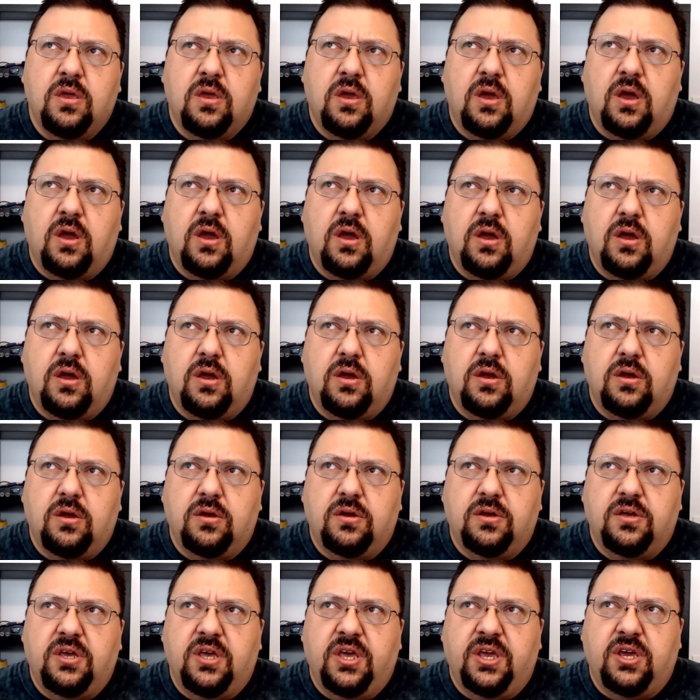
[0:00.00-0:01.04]

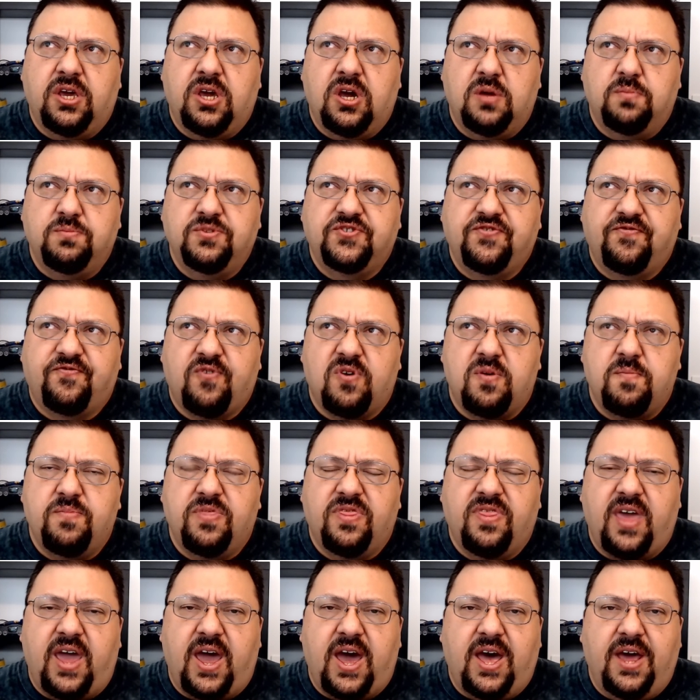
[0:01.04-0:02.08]

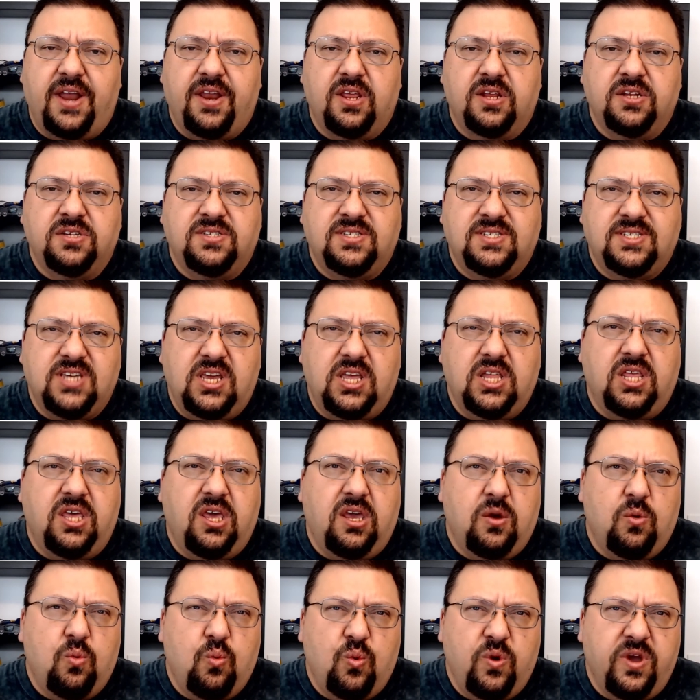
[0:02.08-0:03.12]
that
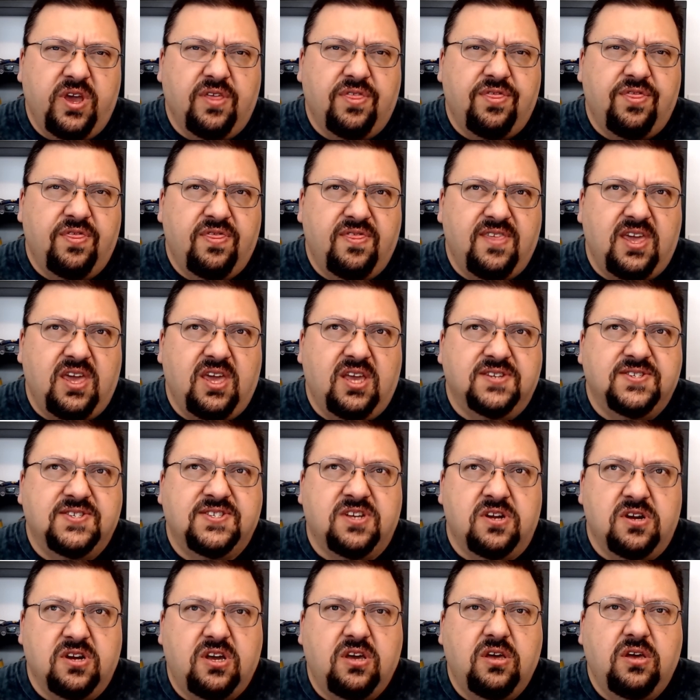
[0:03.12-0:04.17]
dealing with the
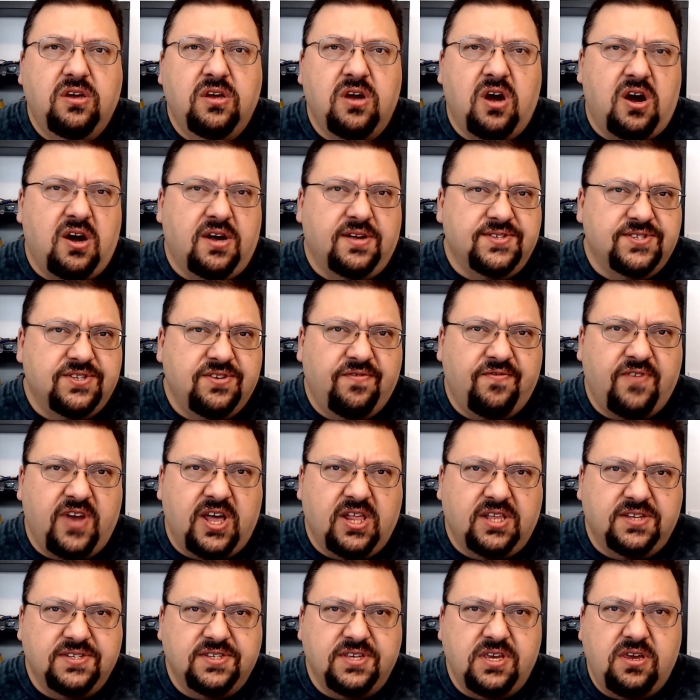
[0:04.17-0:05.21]
sunk cost
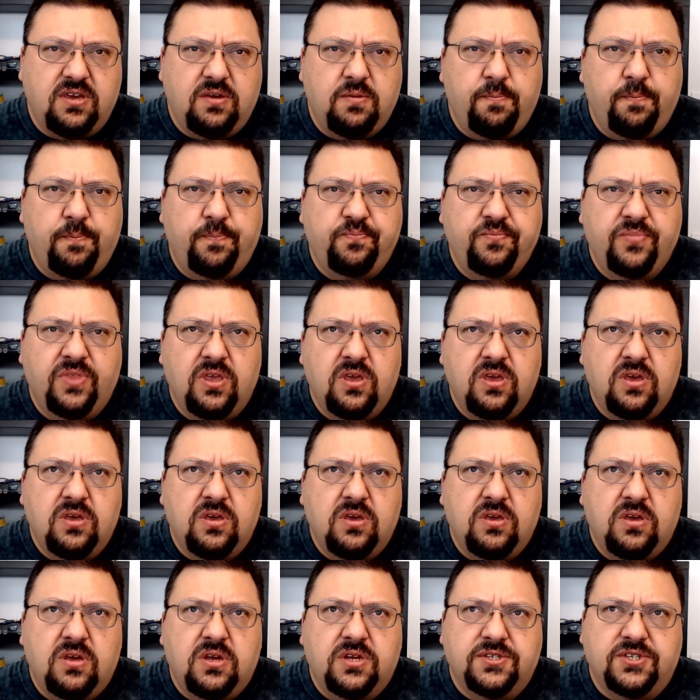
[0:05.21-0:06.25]
fallacy.
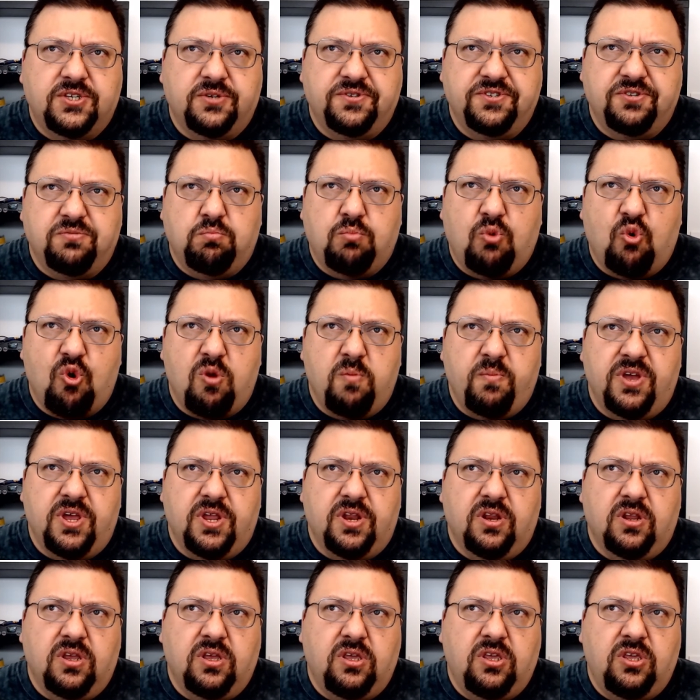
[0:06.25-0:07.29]
So as a
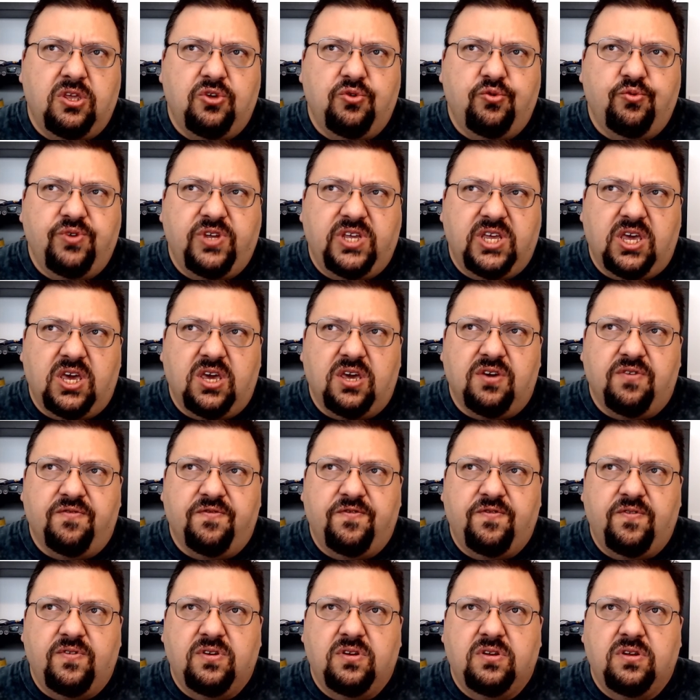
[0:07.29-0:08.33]
Mormon, you
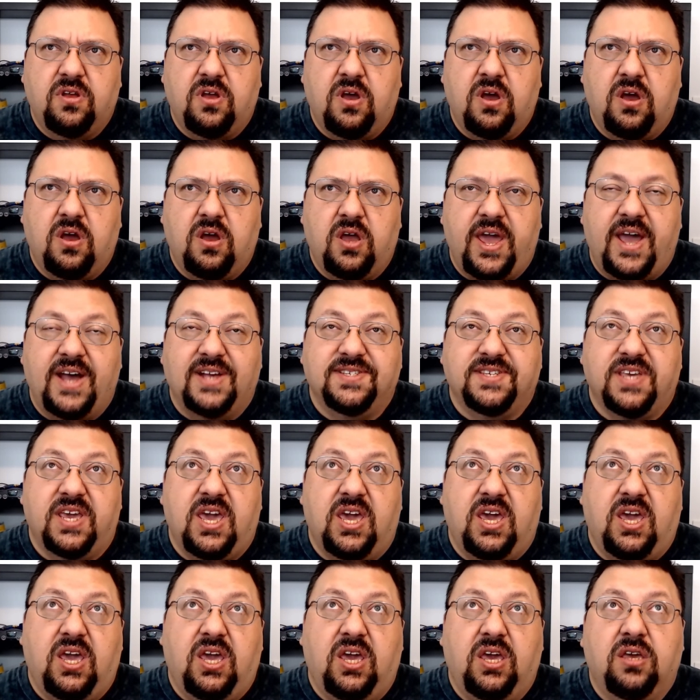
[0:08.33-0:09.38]
give as
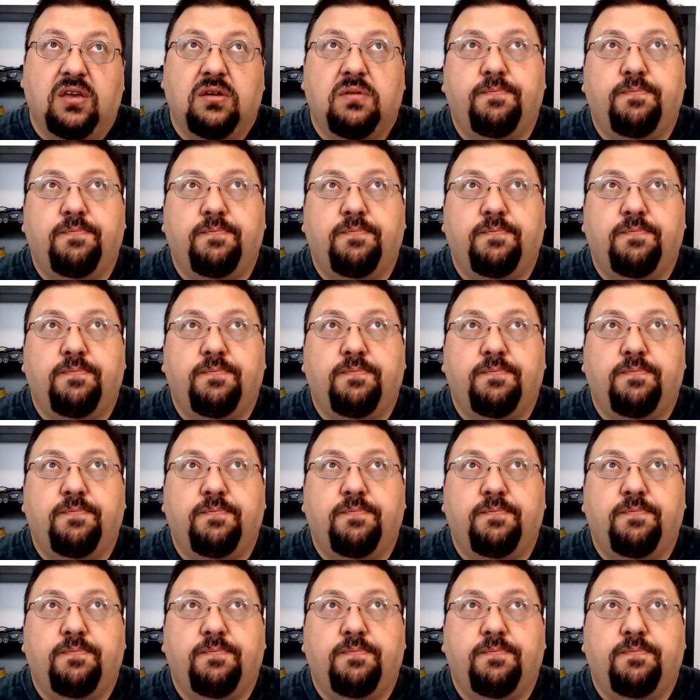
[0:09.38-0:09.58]
an